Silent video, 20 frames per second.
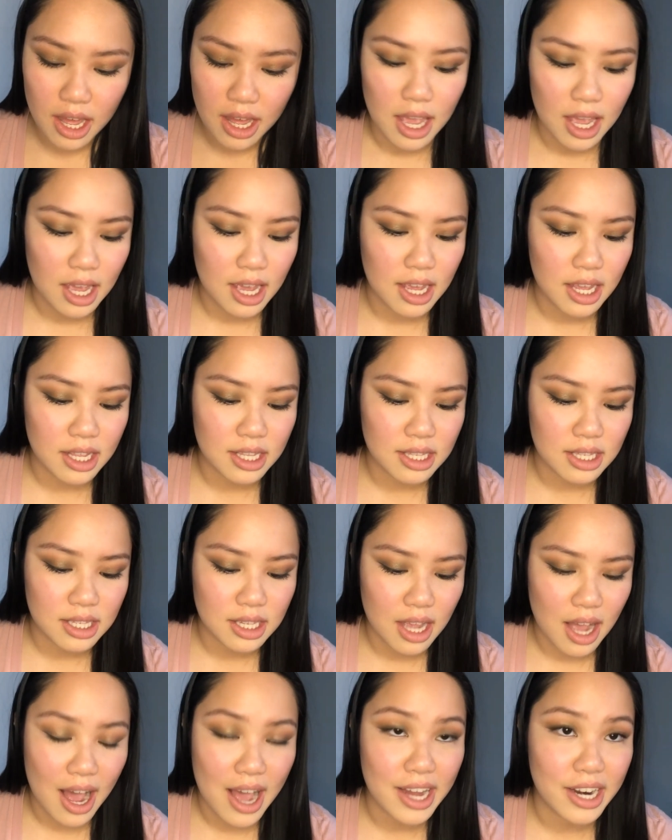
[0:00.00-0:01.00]
And
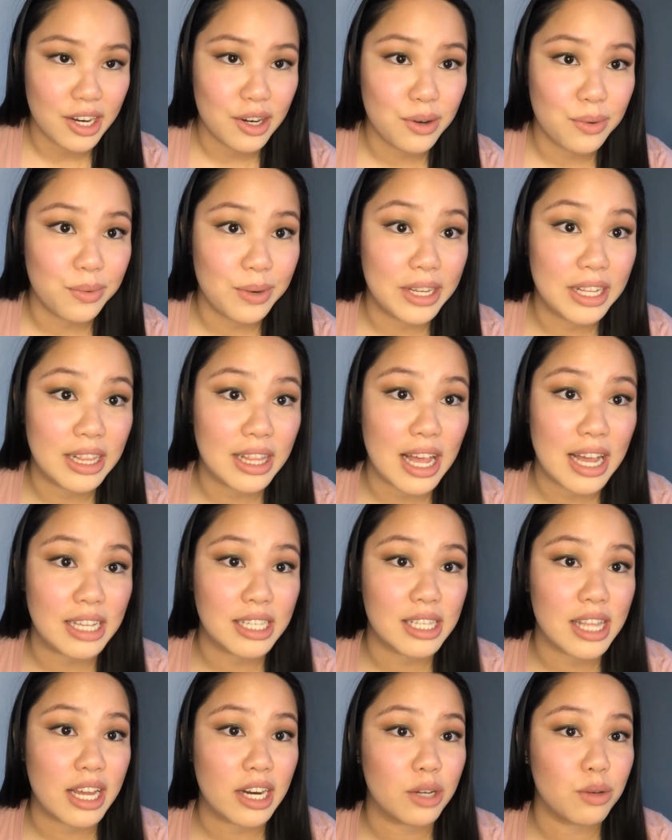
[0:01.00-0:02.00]
I didn't realize
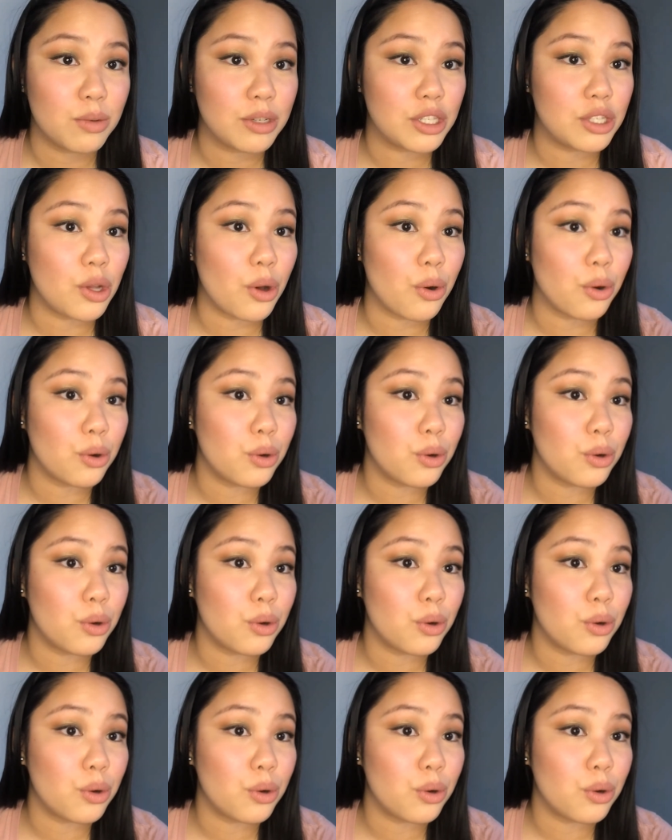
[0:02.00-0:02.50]
that it was so